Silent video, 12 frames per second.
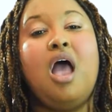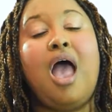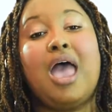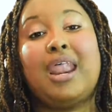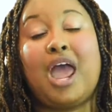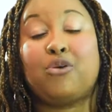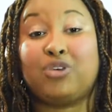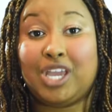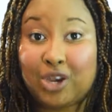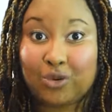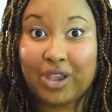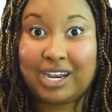And I
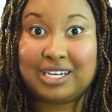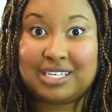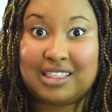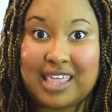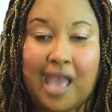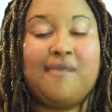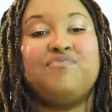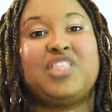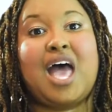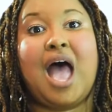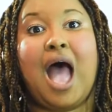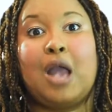reiterated to them
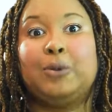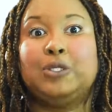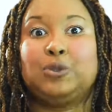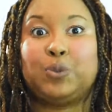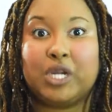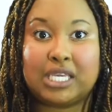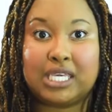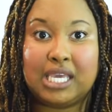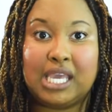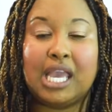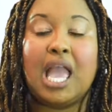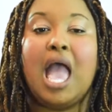that I was
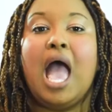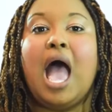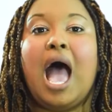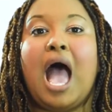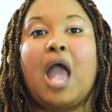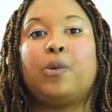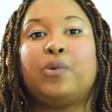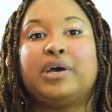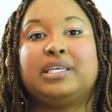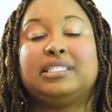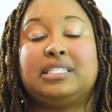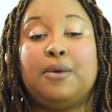working. I
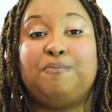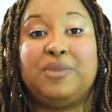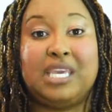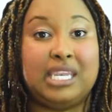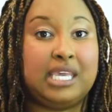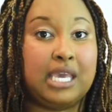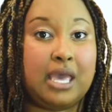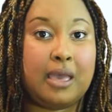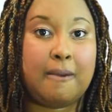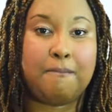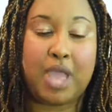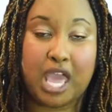was the
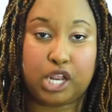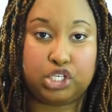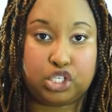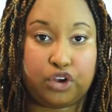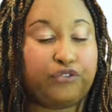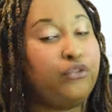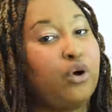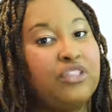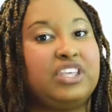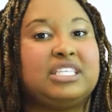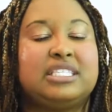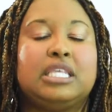media manager for
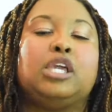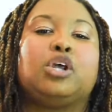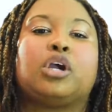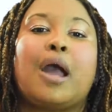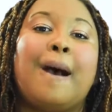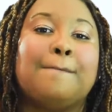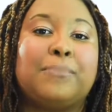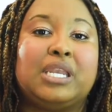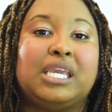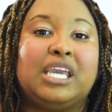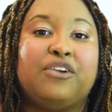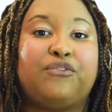this theater
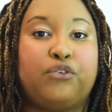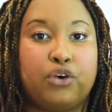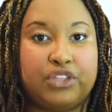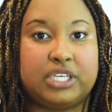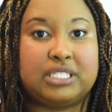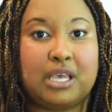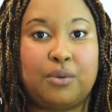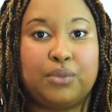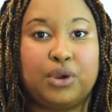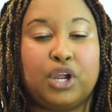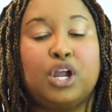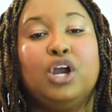company for the
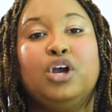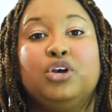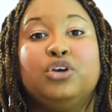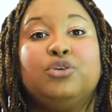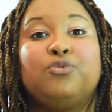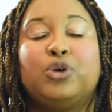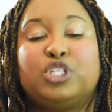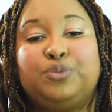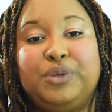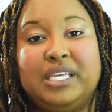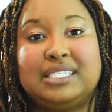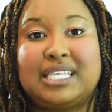summer, which
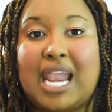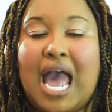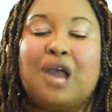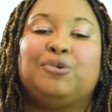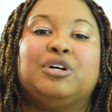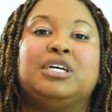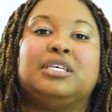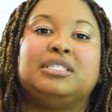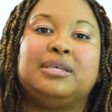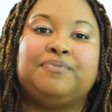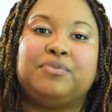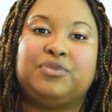means that I was
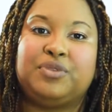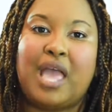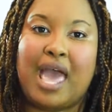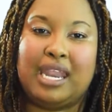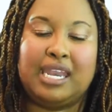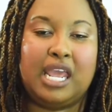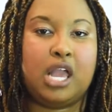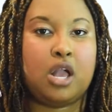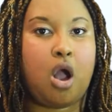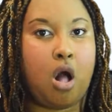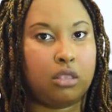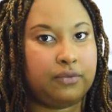editing
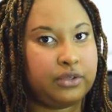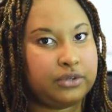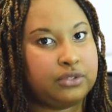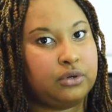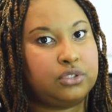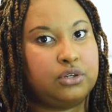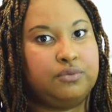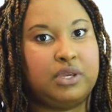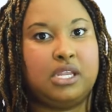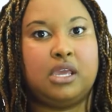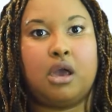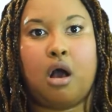all of their social
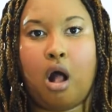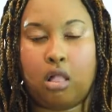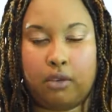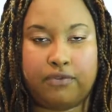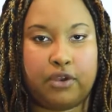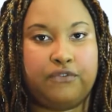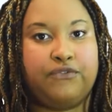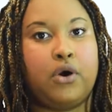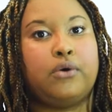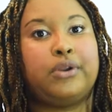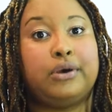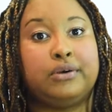media, all of their
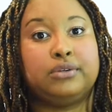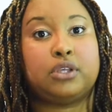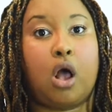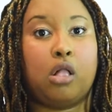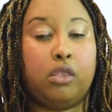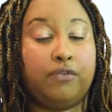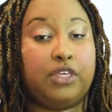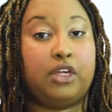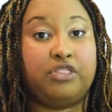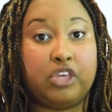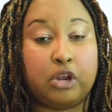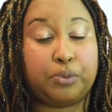photos, all of their
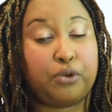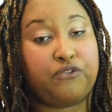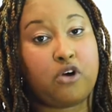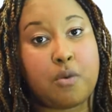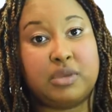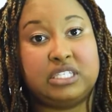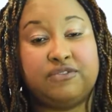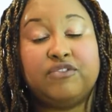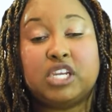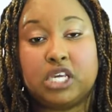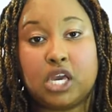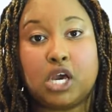theater performance
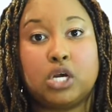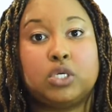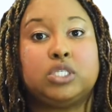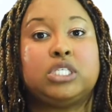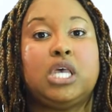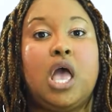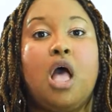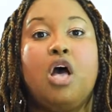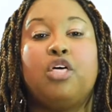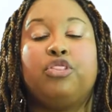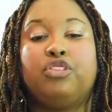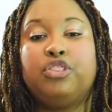videos,
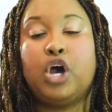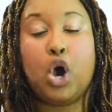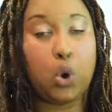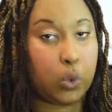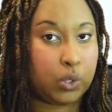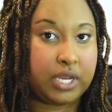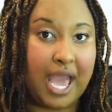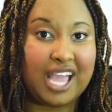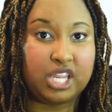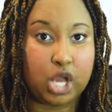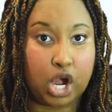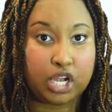the whole 9
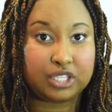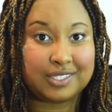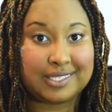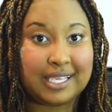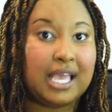yards.